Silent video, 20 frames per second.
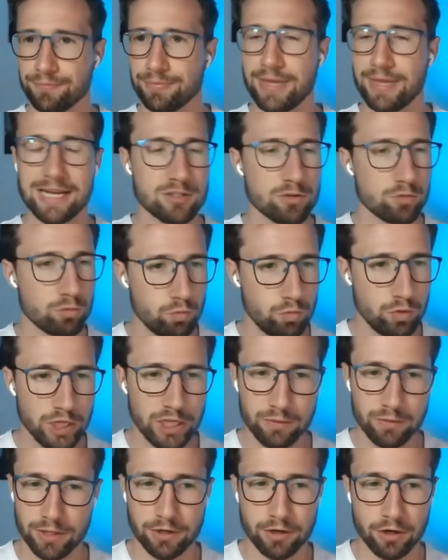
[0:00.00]
that's a really,
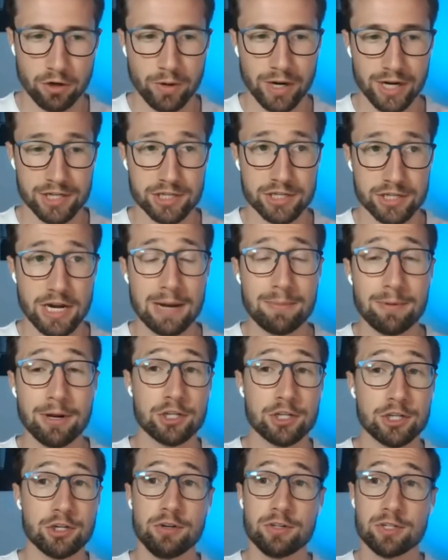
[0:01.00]
really good question. I'm going to
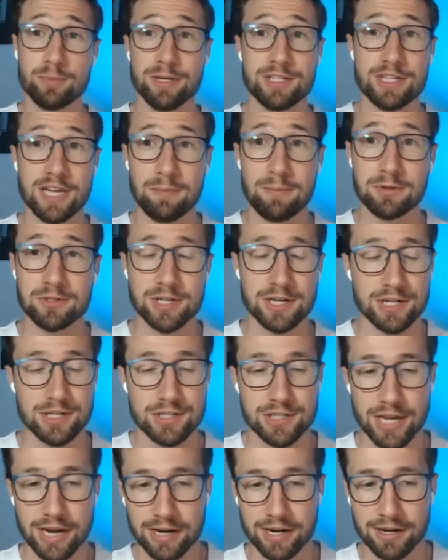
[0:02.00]
show you some examples in a
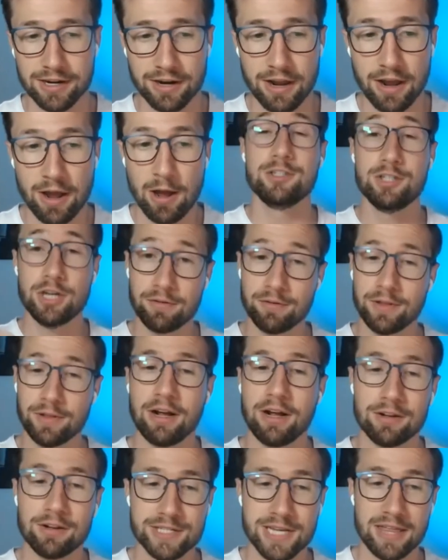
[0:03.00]
second. Generally,
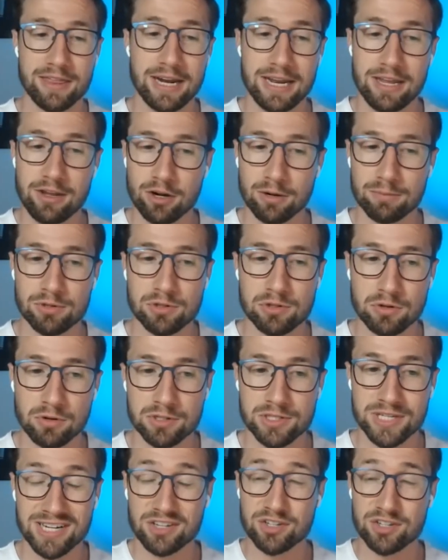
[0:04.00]
I'll say that ecom
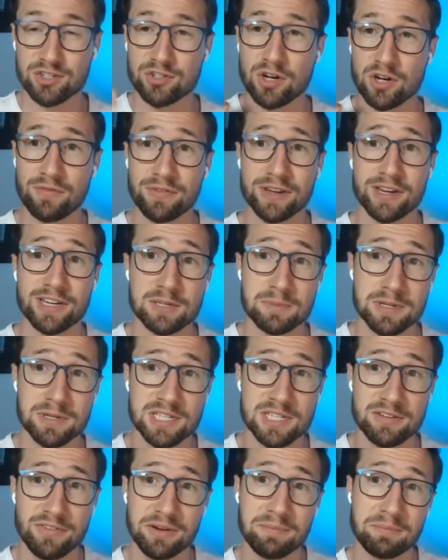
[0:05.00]
stores that are solving a
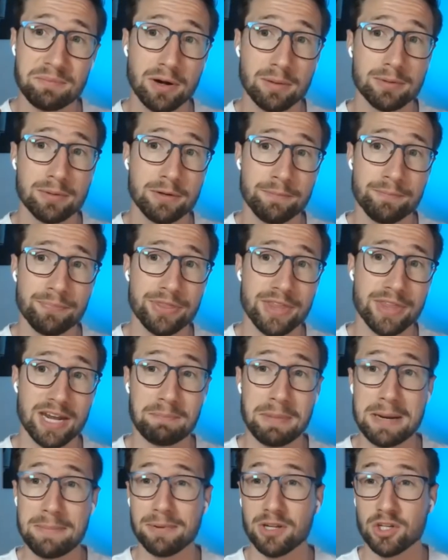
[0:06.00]
specific problem that
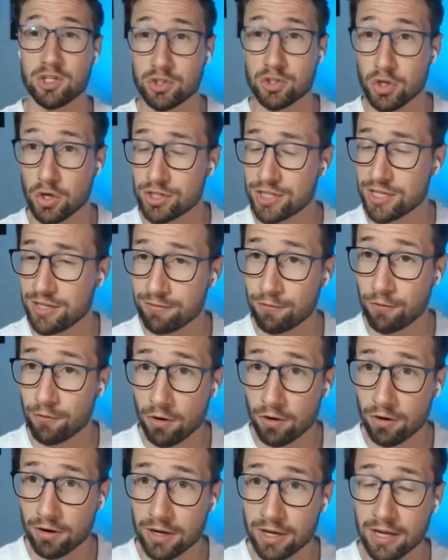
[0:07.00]
people are searching
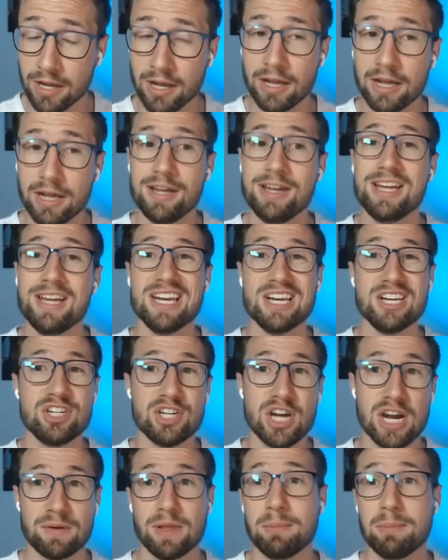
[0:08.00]
for
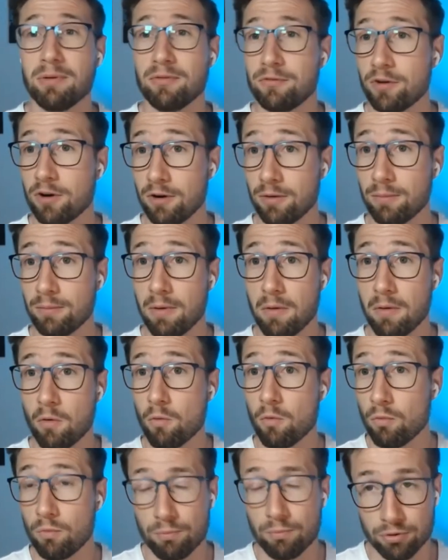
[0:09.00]
generally perform
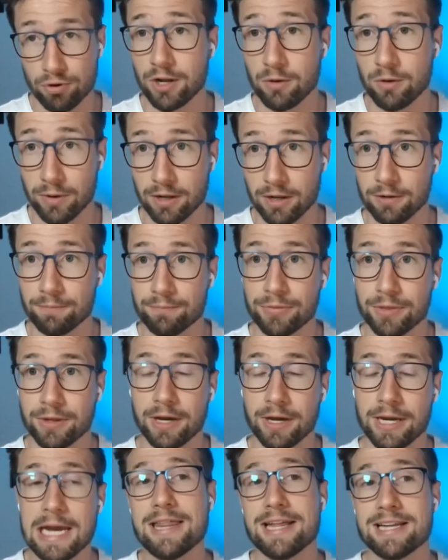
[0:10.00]
pretty well.
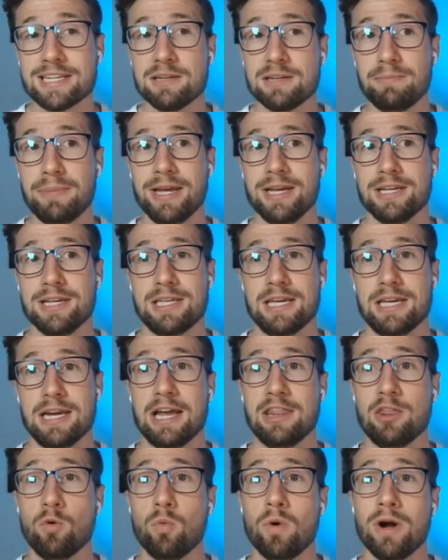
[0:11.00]
Okay, that's the biggest thing. And
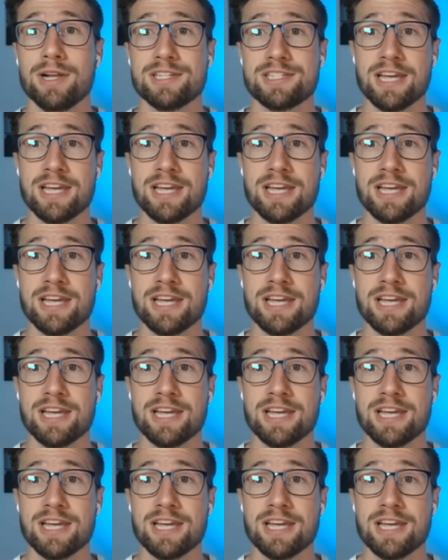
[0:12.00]
the ones